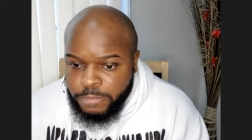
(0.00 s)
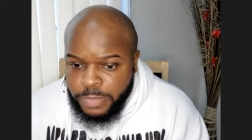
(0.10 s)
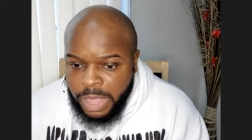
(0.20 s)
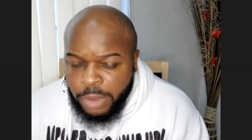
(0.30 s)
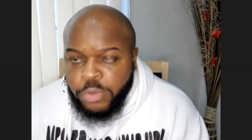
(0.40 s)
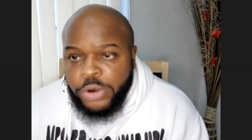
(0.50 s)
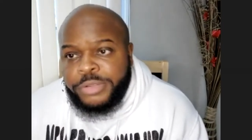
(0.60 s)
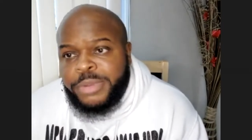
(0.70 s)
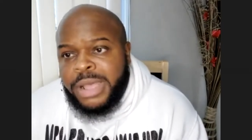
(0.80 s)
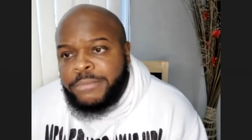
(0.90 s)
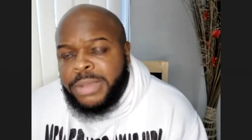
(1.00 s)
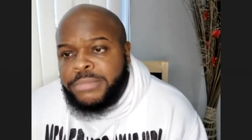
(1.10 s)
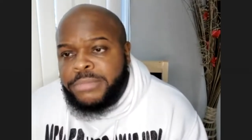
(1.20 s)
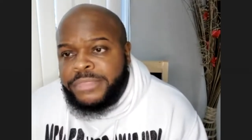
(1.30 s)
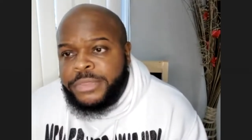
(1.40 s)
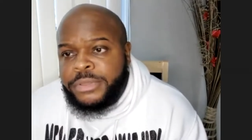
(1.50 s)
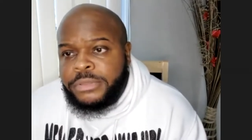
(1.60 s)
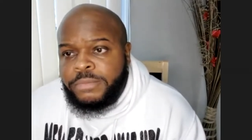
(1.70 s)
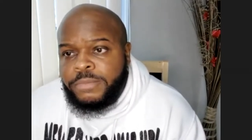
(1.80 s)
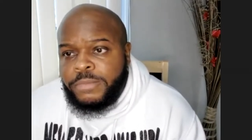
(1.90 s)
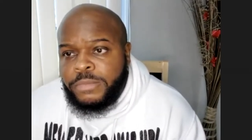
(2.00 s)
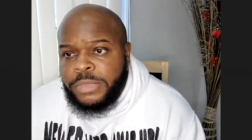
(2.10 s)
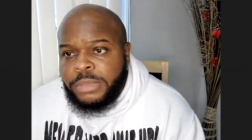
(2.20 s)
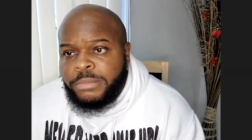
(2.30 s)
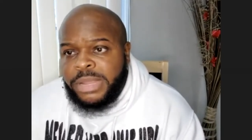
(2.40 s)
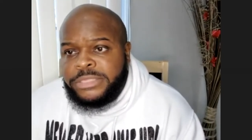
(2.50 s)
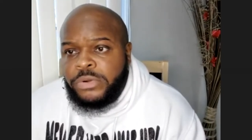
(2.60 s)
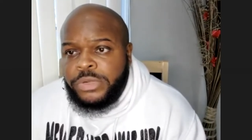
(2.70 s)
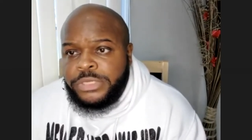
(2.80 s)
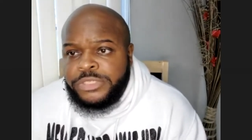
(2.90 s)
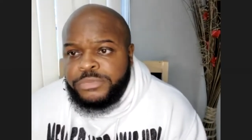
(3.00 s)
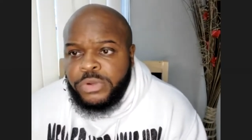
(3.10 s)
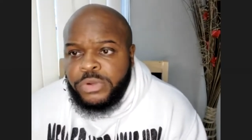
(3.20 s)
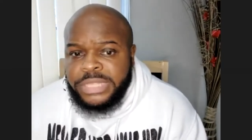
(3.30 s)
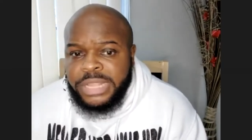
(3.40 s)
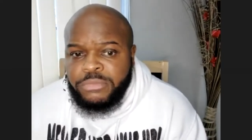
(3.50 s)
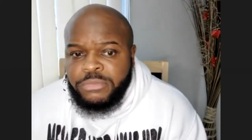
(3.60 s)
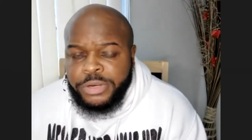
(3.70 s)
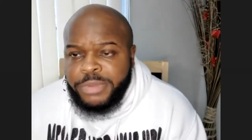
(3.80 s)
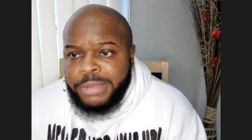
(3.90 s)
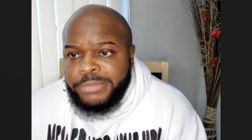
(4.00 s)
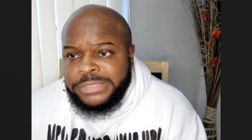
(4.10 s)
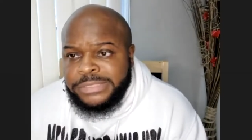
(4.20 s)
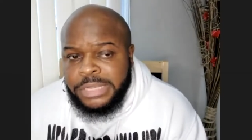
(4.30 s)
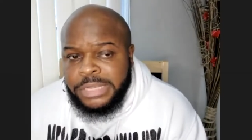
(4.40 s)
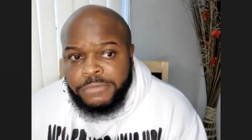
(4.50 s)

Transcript: I worried about my mother and my daughters more than I worried about myself.